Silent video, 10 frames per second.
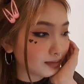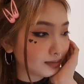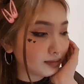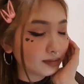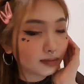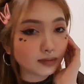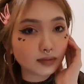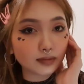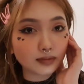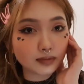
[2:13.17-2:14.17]

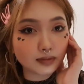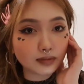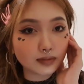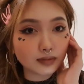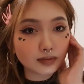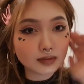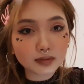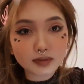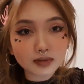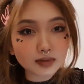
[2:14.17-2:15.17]
Nothing is said.